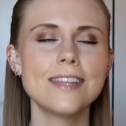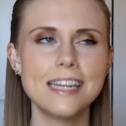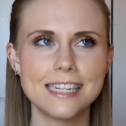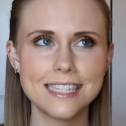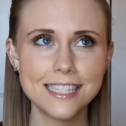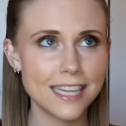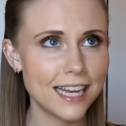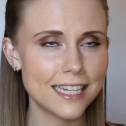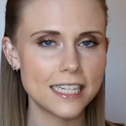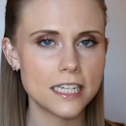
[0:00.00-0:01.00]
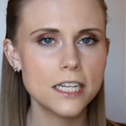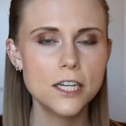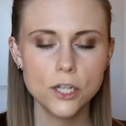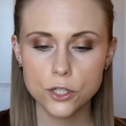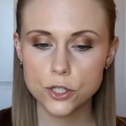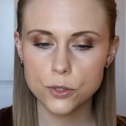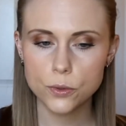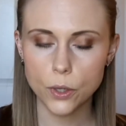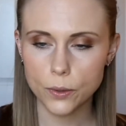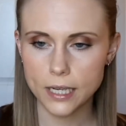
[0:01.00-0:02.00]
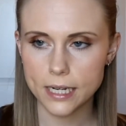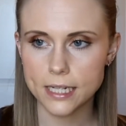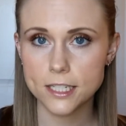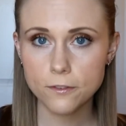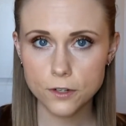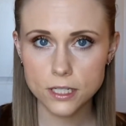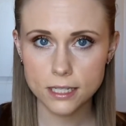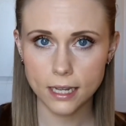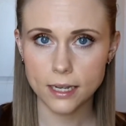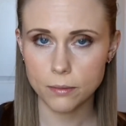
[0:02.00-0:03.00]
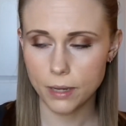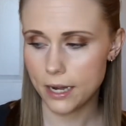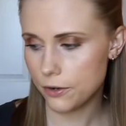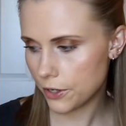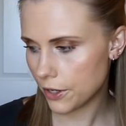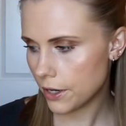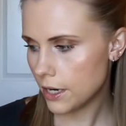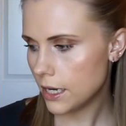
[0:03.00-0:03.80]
I decided to go get a different setting powder,